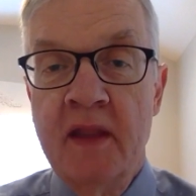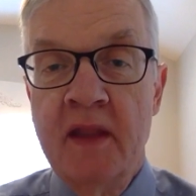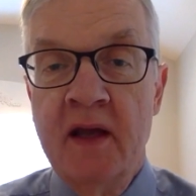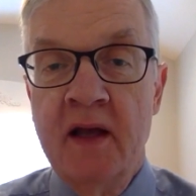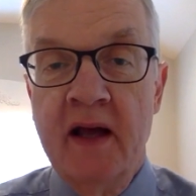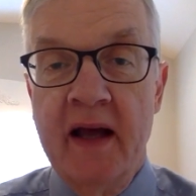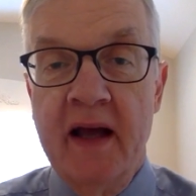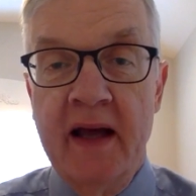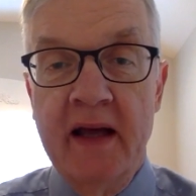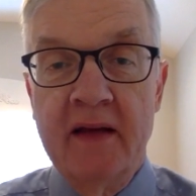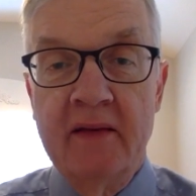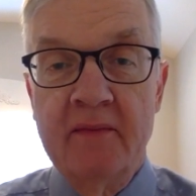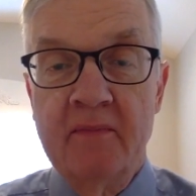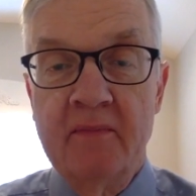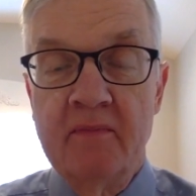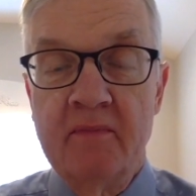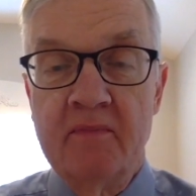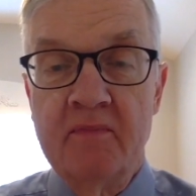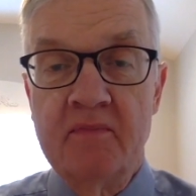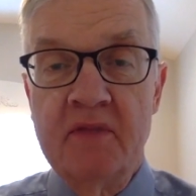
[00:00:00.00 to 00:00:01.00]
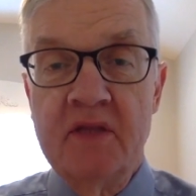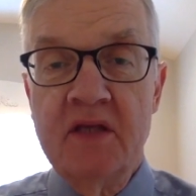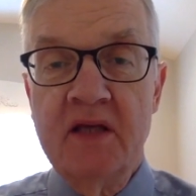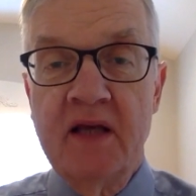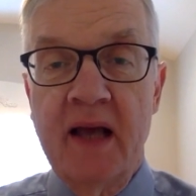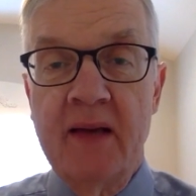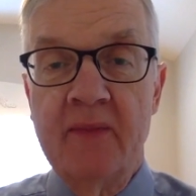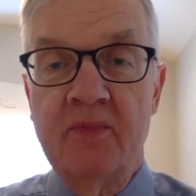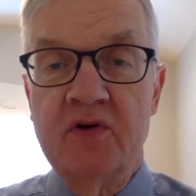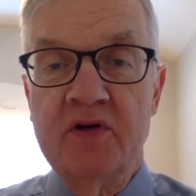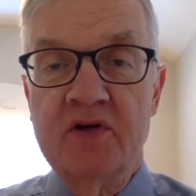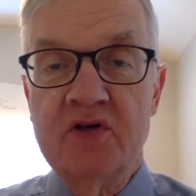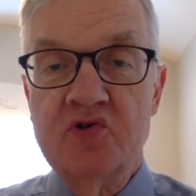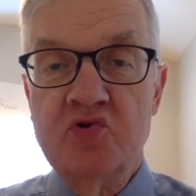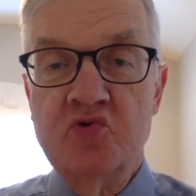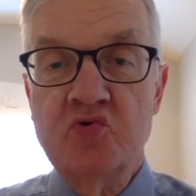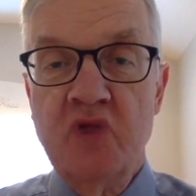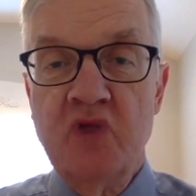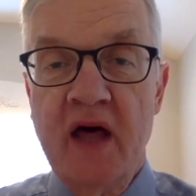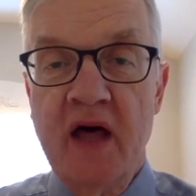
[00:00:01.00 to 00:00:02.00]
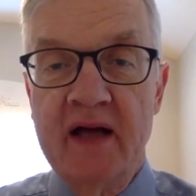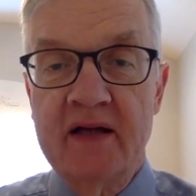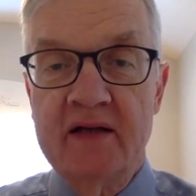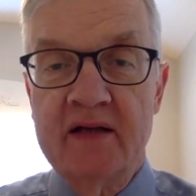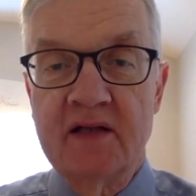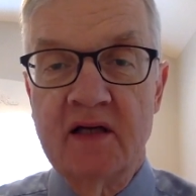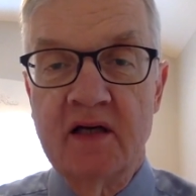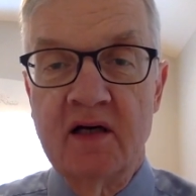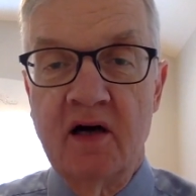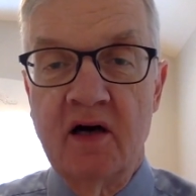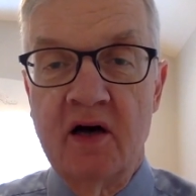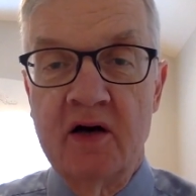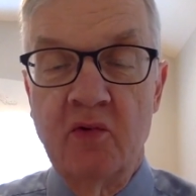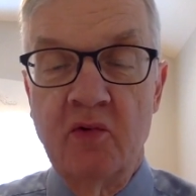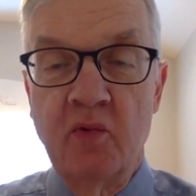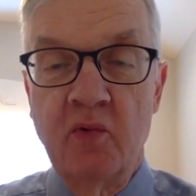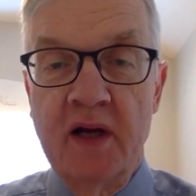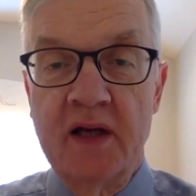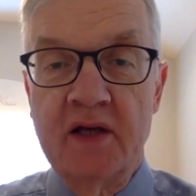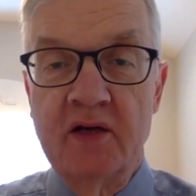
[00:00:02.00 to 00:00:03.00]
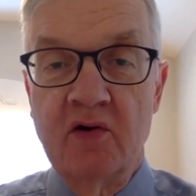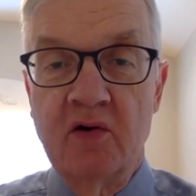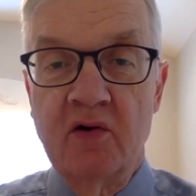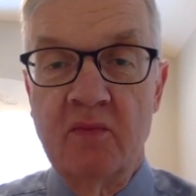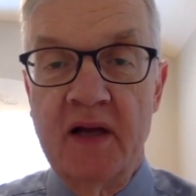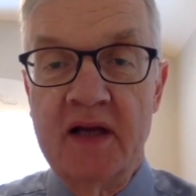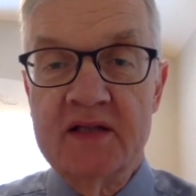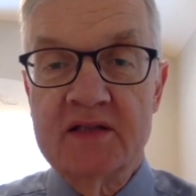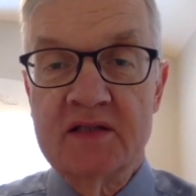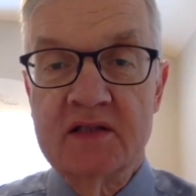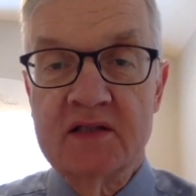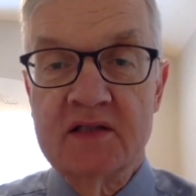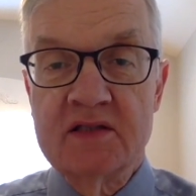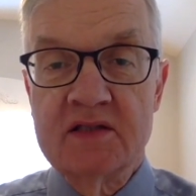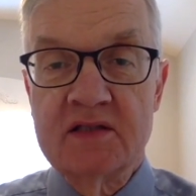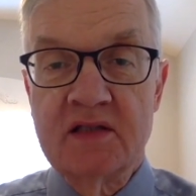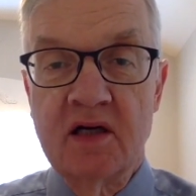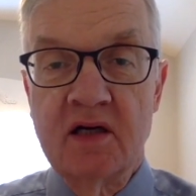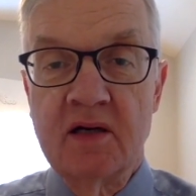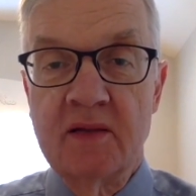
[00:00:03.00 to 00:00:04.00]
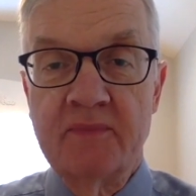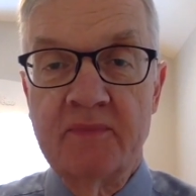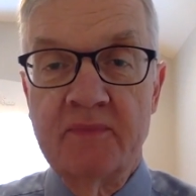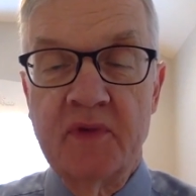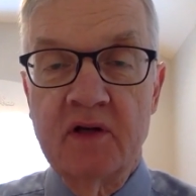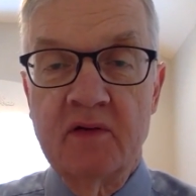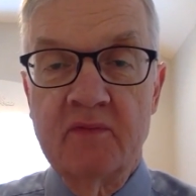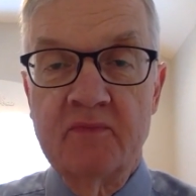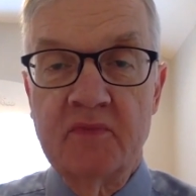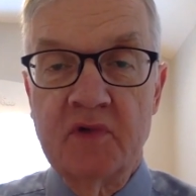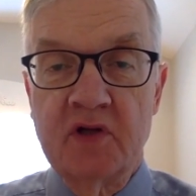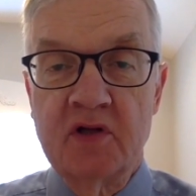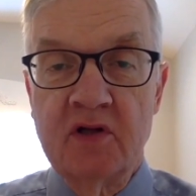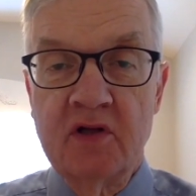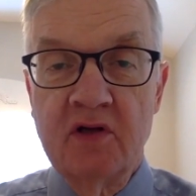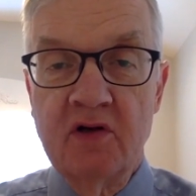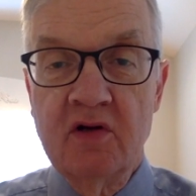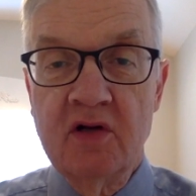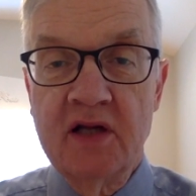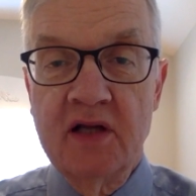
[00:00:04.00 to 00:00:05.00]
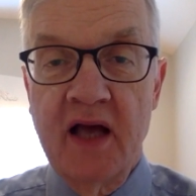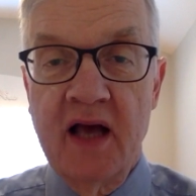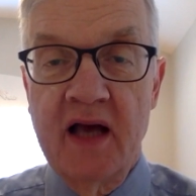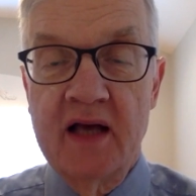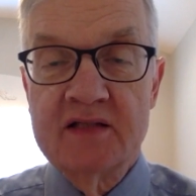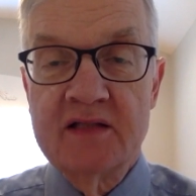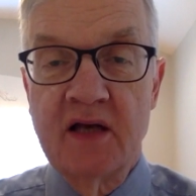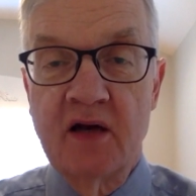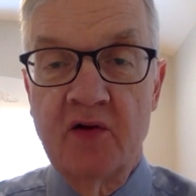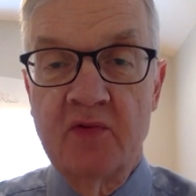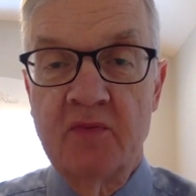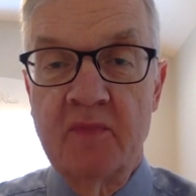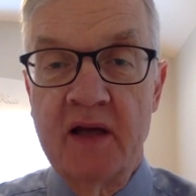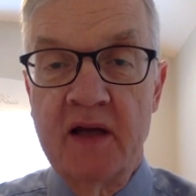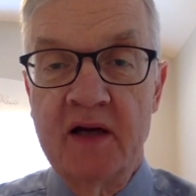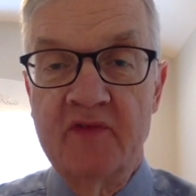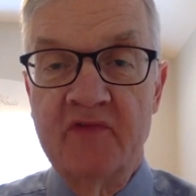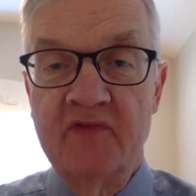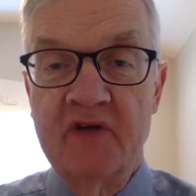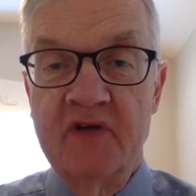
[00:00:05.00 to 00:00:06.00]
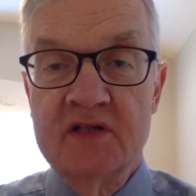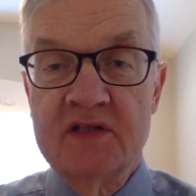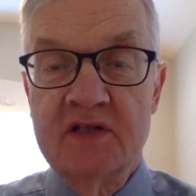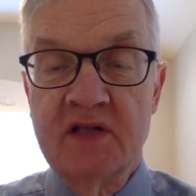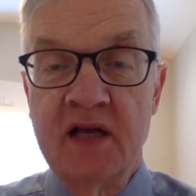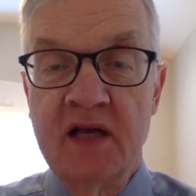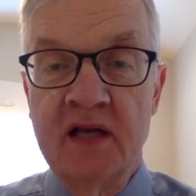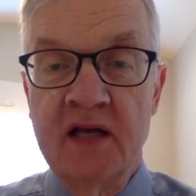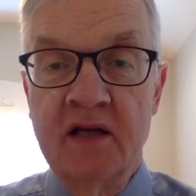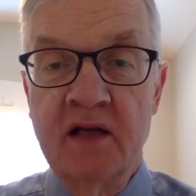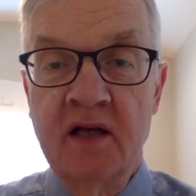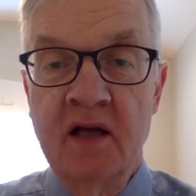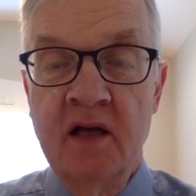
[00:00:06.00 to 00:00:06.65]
Mm-hmm. And being able to do that on a regular basis clearly has health benefits, and